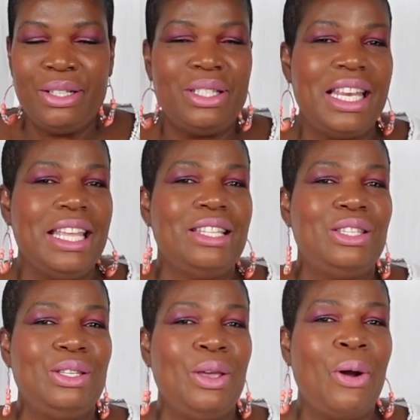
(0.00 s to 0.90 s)
Today
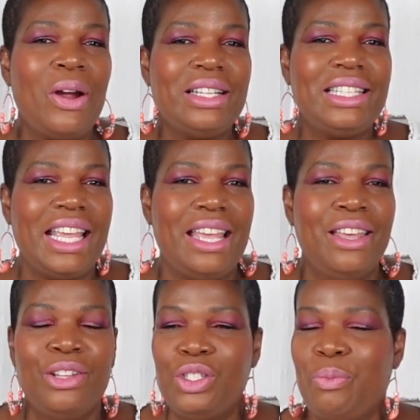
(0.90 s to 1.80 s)
is your day
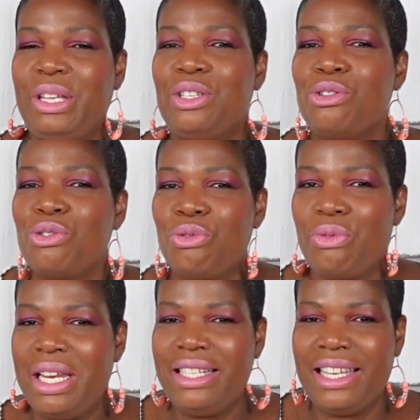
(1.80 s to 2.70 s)
to be
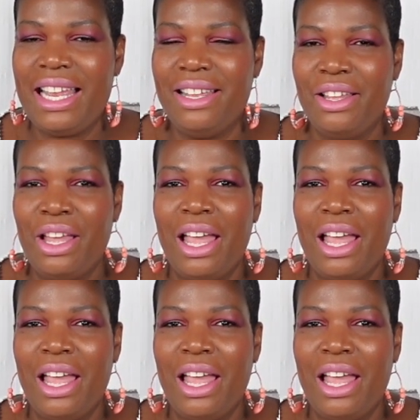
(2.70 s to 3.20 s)
treated,